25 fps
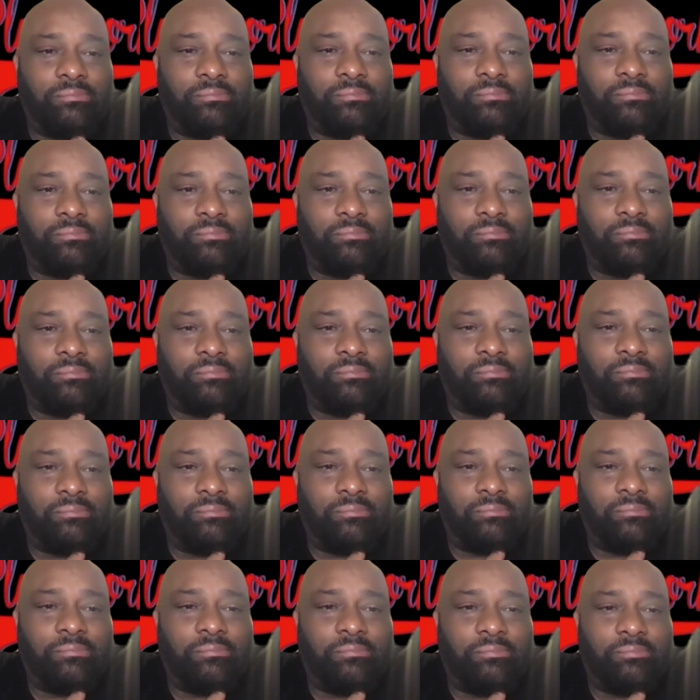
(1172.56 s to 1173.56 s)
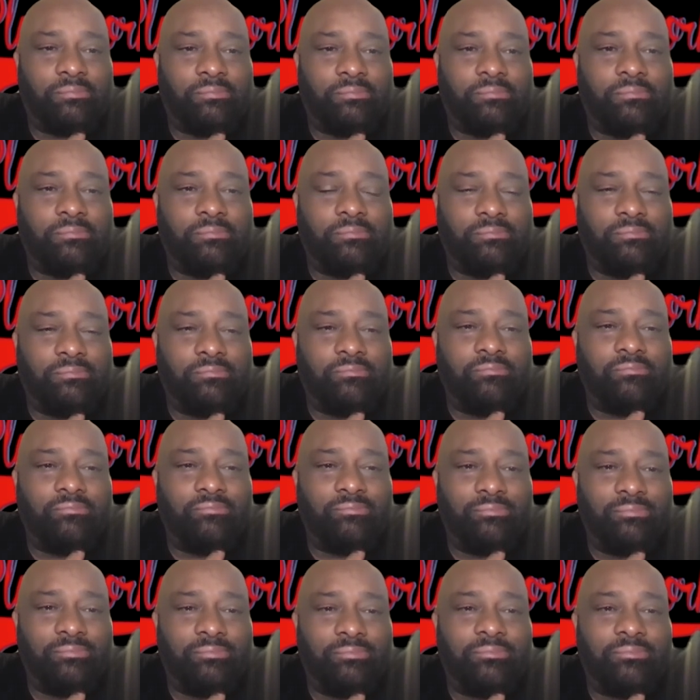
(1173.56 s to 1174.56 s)

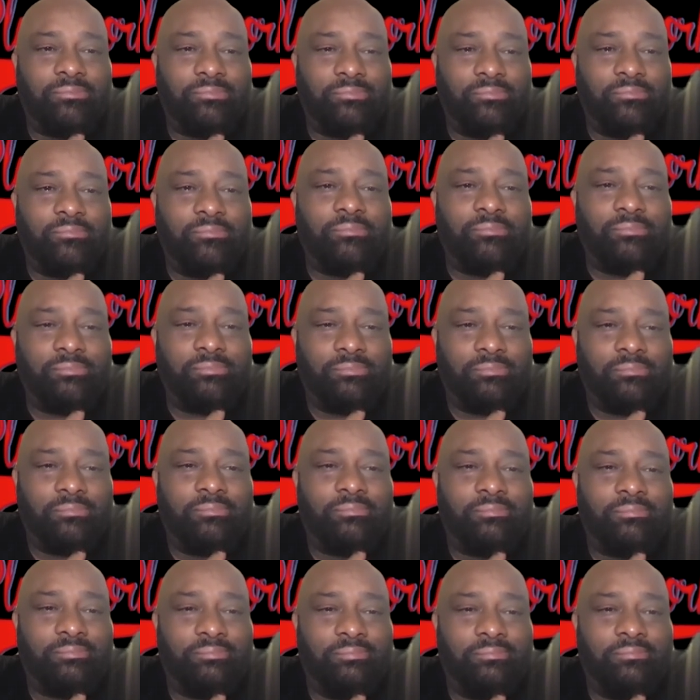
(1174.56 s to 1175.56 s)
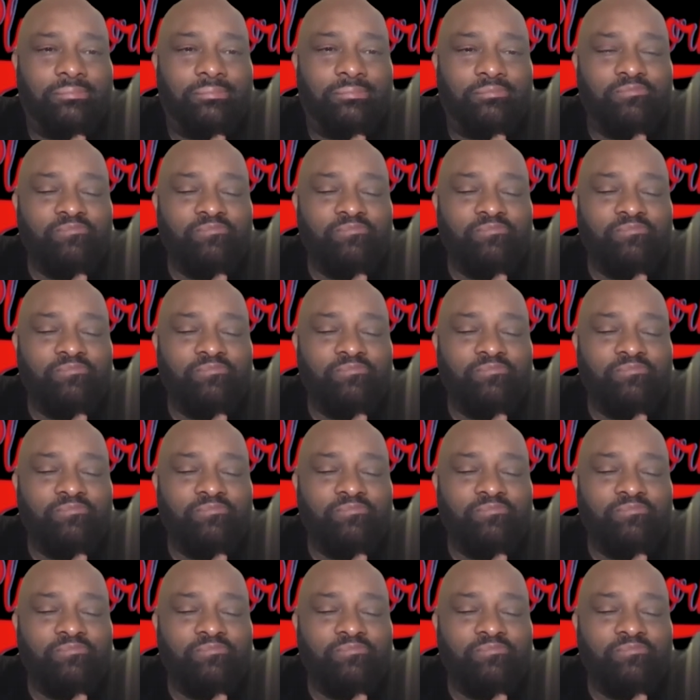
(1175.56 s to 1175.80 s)
No words are spoken by the person on screen.